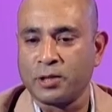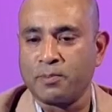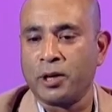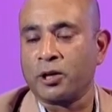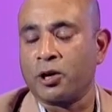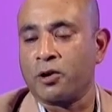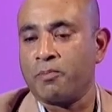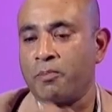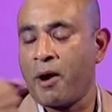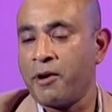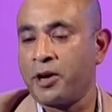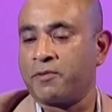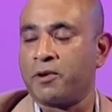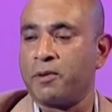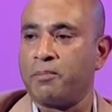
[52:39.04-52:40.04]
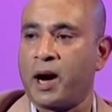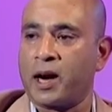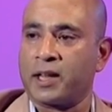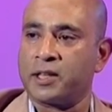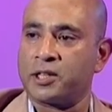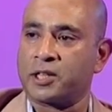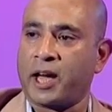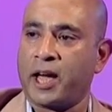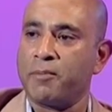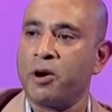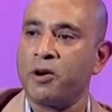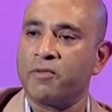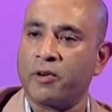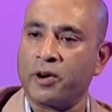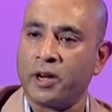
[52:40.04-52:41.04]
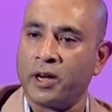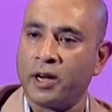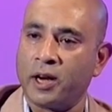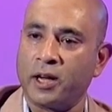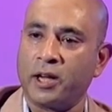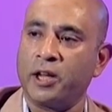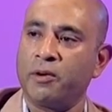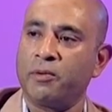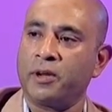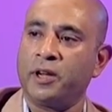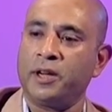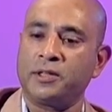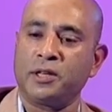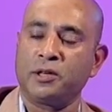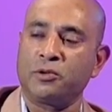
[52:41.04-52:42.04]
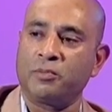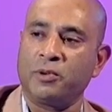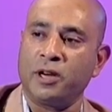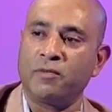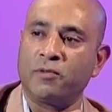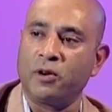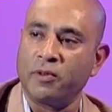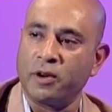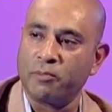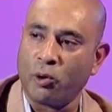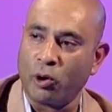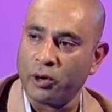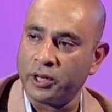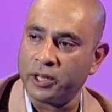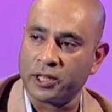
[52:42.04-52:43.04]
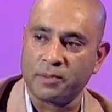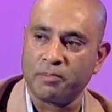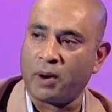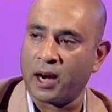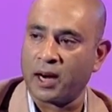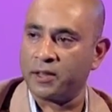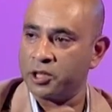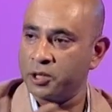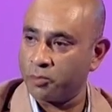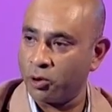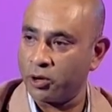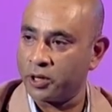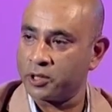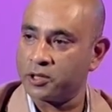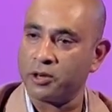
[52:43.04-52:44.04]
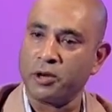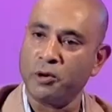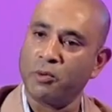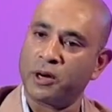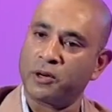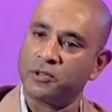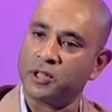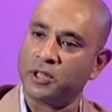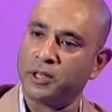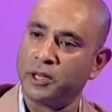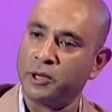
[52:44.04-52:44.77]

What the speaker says: husband got married from Bangladesh, came over here, he's involved in politics, Bangladeshi politics, so he want to see the